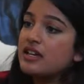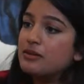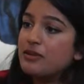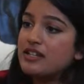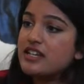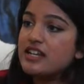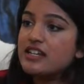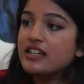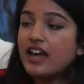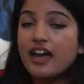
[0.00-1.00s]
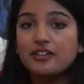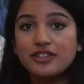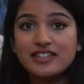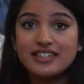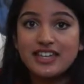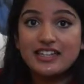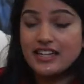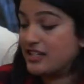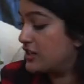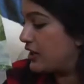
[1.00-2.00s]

in maintaining a healthy skin and